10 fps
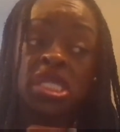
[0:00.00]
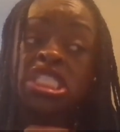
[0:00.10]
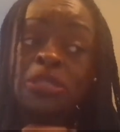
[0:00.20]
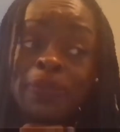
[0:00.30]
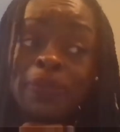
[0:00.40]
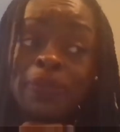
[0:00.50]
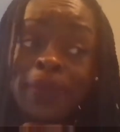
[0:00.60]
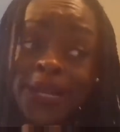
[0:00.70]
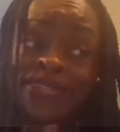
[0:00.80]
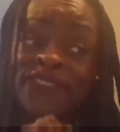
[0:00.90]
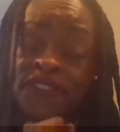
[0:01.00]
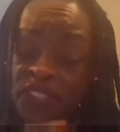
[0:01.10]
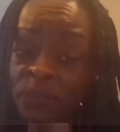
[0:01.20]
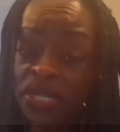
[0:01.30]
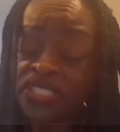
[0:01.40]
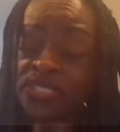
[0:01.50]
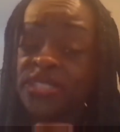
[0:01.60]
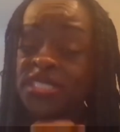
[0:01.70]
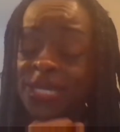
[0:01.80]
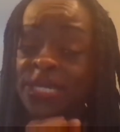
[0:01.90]
then spending 15 minutes
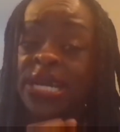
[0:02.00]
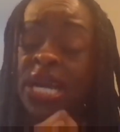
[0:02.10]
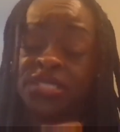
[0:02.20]
in a sauna